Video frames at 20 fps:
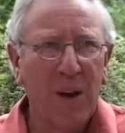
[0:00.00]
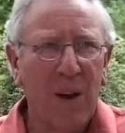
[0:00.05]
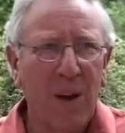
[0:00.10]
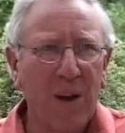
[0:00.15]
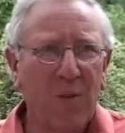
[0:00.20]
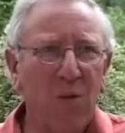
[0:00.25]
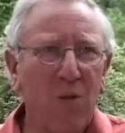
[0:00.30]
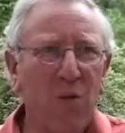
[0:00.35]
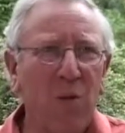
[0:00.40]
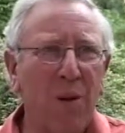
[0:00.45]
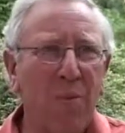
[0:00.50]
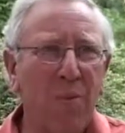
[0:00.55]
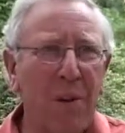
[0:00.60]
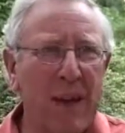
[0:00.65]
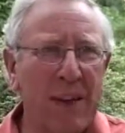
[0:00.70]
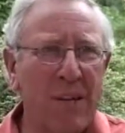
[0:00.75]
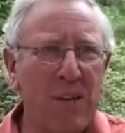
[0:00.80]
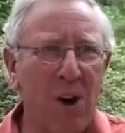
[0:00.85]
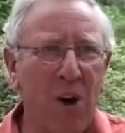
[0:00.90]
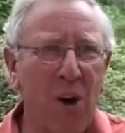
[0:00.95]
It's all a
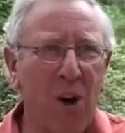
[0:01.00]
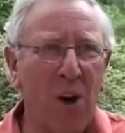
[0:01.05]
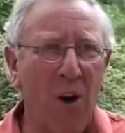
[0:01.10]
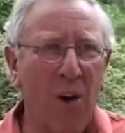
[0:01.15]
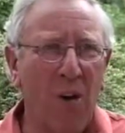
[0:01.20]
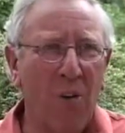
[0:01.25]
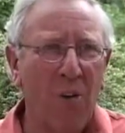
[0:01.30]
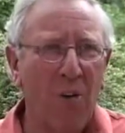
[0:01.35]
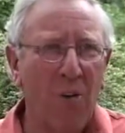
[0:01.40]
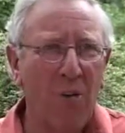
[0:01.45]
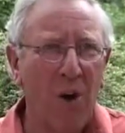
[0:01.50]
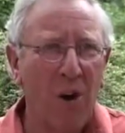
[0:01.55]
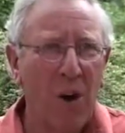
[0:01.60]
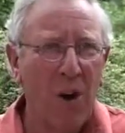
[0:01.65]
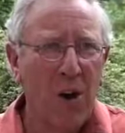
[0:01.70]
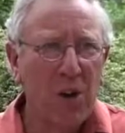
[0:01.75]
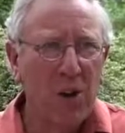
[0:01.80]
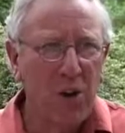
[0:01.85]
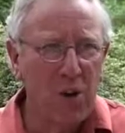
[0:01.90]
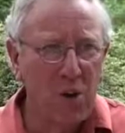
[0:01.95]
matter of
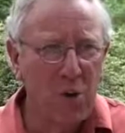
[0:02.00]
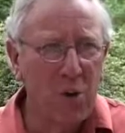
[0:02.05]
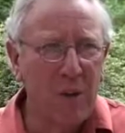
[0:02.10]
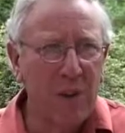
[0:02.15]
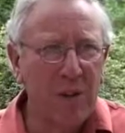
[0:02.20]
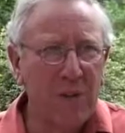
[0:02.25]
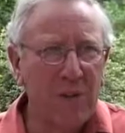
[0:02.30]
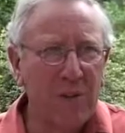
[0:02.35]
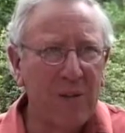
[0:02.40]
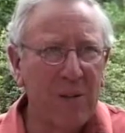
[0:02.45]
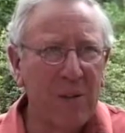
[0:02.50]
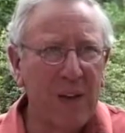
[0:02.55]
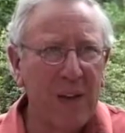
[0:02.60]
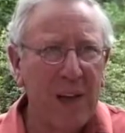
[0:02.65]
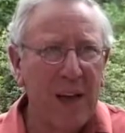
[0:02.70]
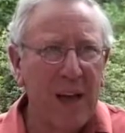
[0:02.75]
choice,